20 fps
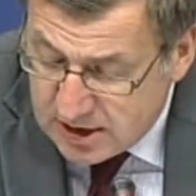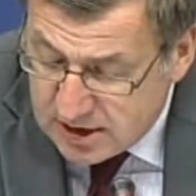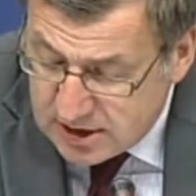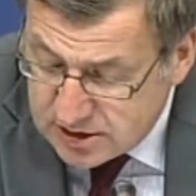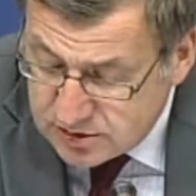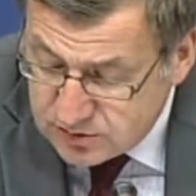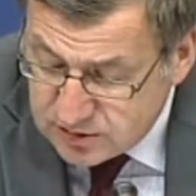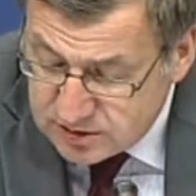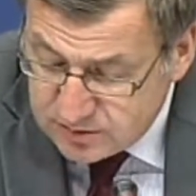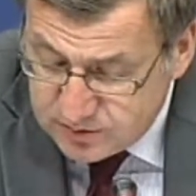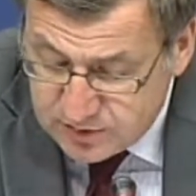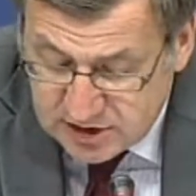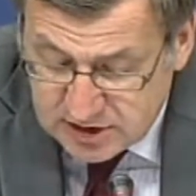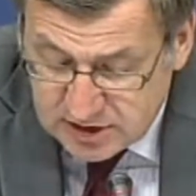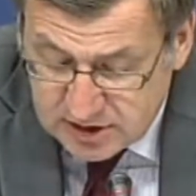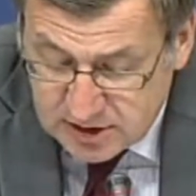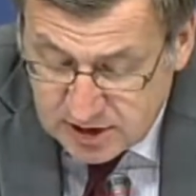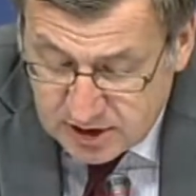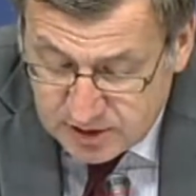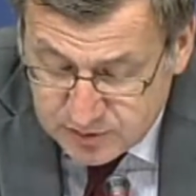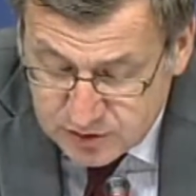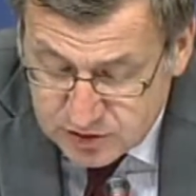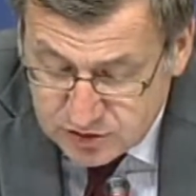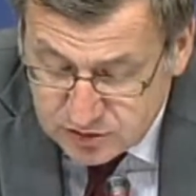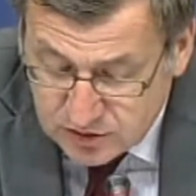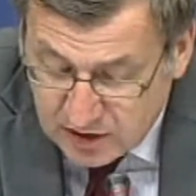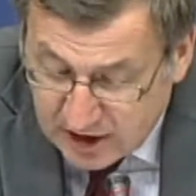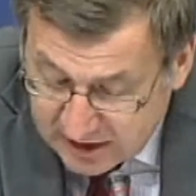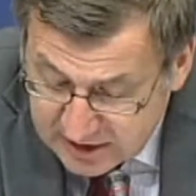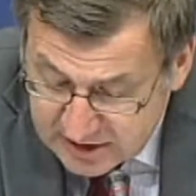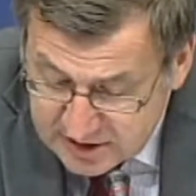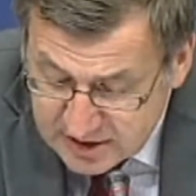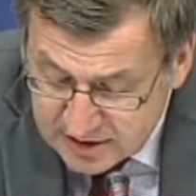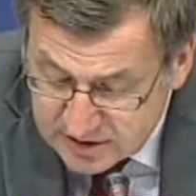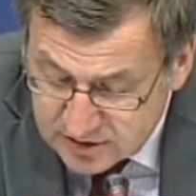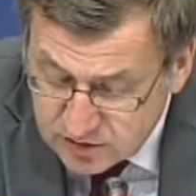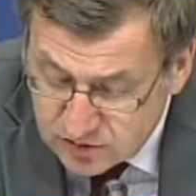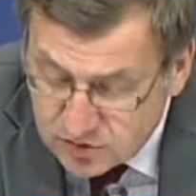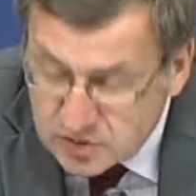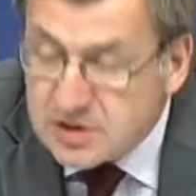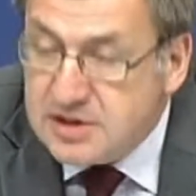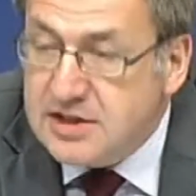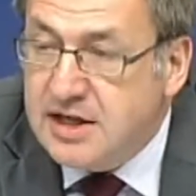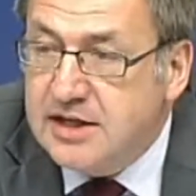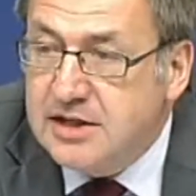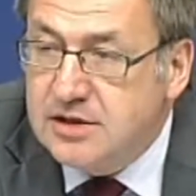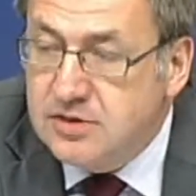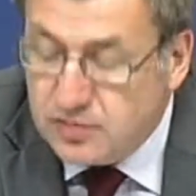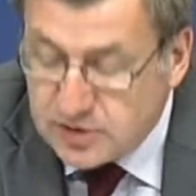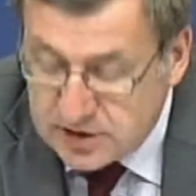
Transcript: it will be up to Iceland to decide